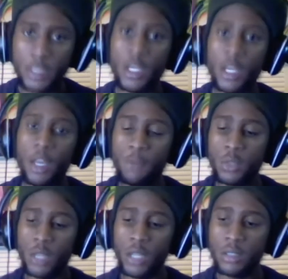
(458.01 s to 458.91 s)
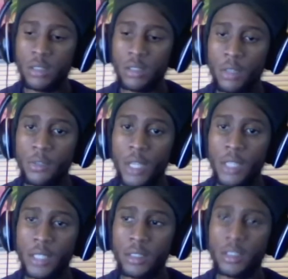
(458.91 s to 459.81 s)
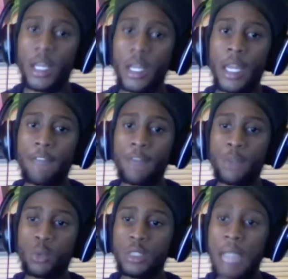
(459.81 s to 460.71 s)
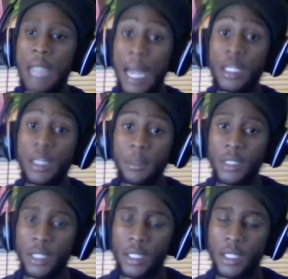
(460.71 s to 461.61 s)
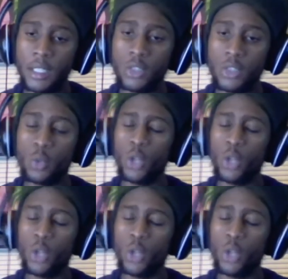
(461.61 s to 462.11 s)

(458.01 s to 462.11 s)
If you tell yourself you're not good, if you're not going to be dedicated to it,